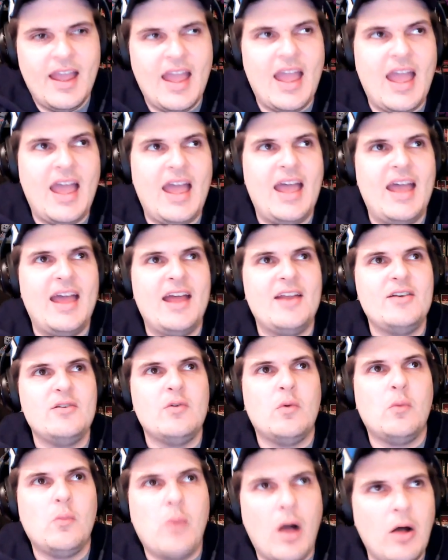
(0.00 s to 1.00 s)
And
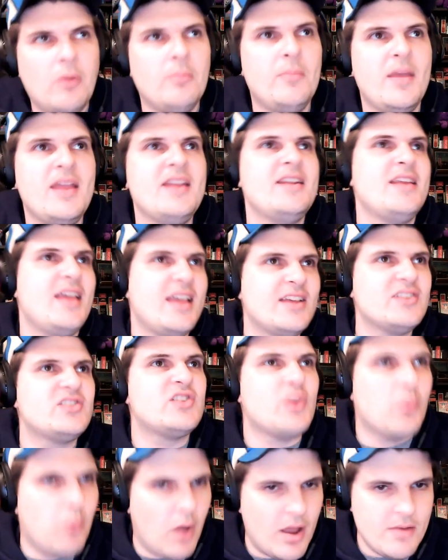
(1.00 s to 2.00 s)
Weltman is
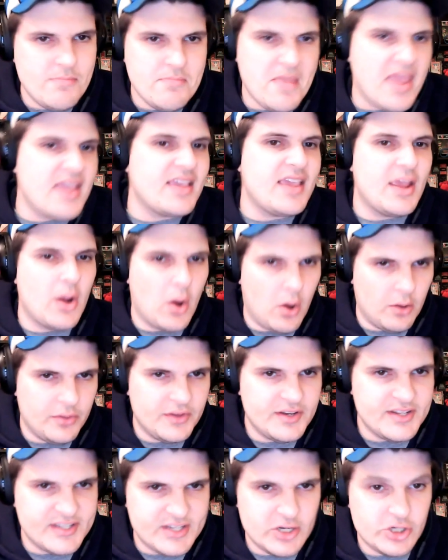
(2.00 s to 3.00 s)
the one making all the
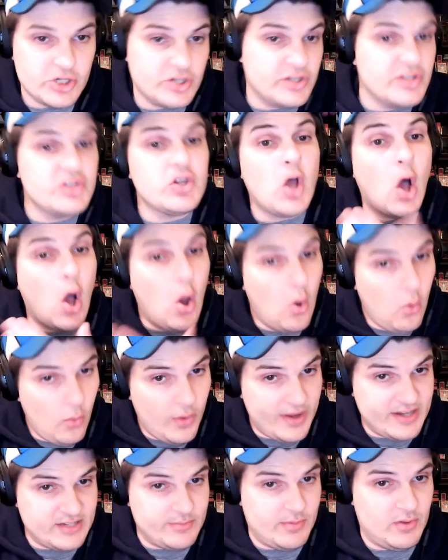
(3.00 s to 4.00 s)
decisions. He's
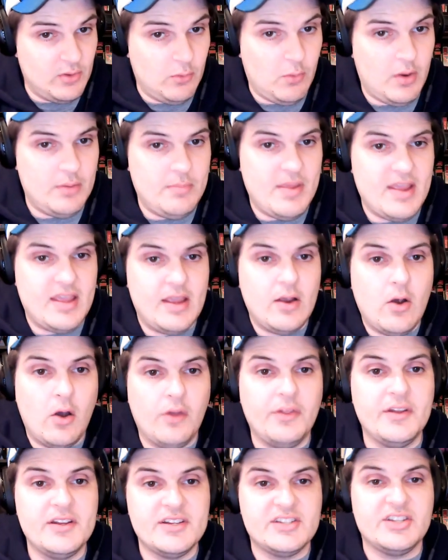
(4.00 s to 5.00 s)
always been the one making all
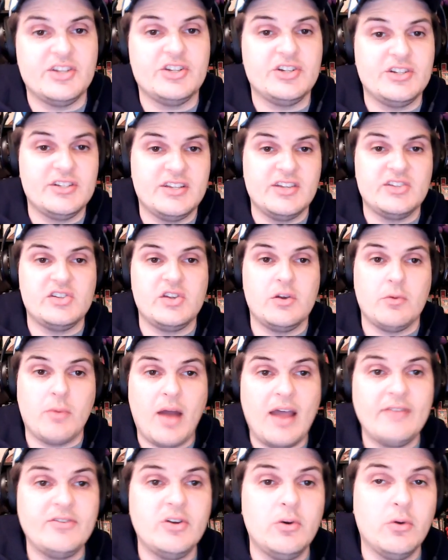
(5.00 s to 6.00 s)
the decisions since he
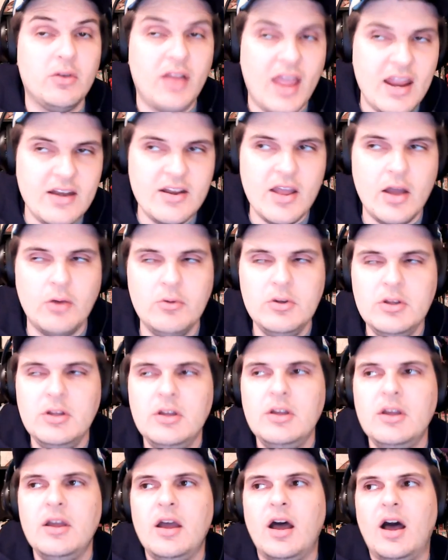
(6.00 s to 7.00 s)
arrived in Orlando.
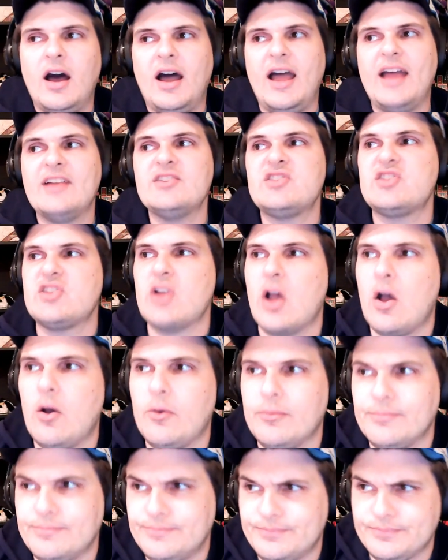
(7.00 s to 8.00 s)
Uh, and
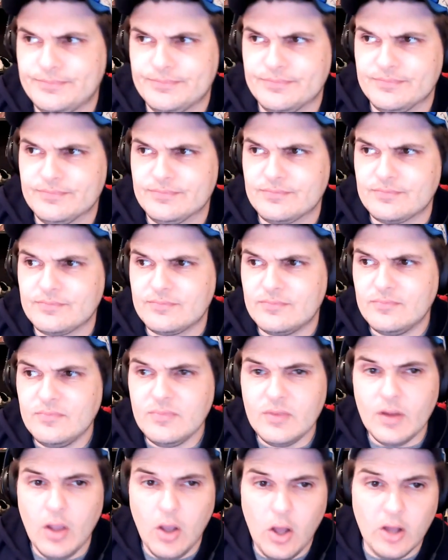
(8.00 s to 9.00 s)
so
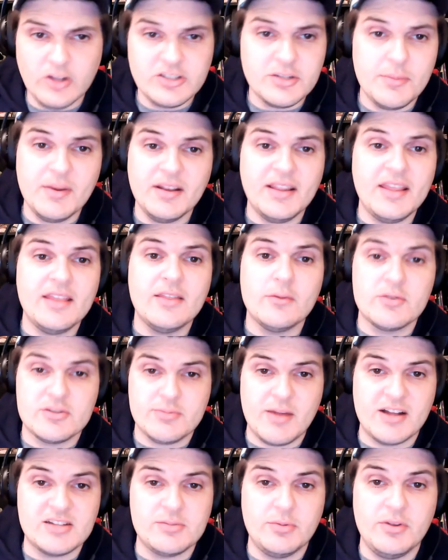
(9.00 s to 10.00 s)
ultimately, the
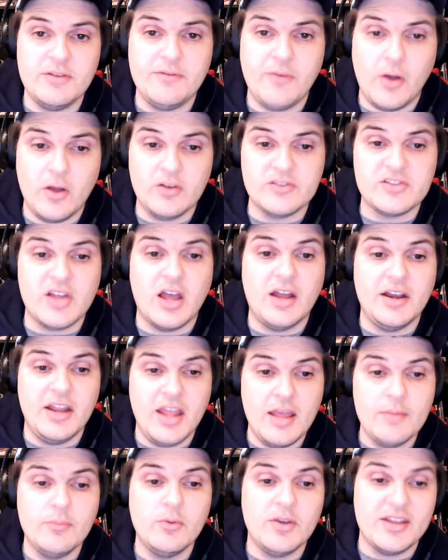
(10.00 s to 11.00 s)
responsibility falls on
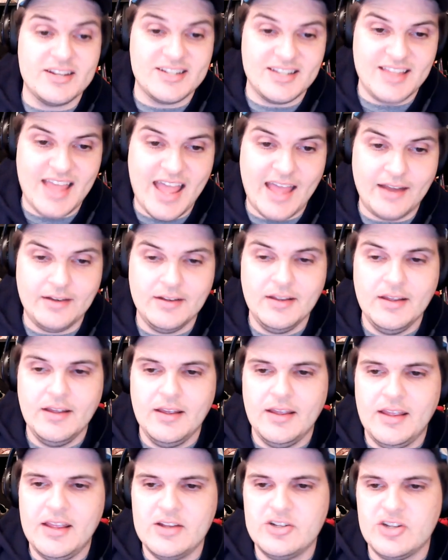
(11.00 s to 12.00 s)
him. We'll get to that
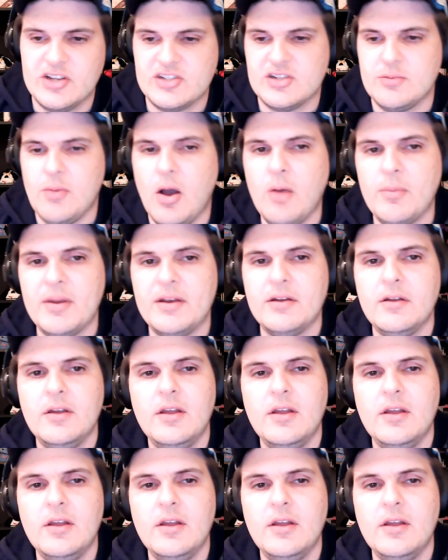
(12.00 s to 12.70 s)
in just a moment.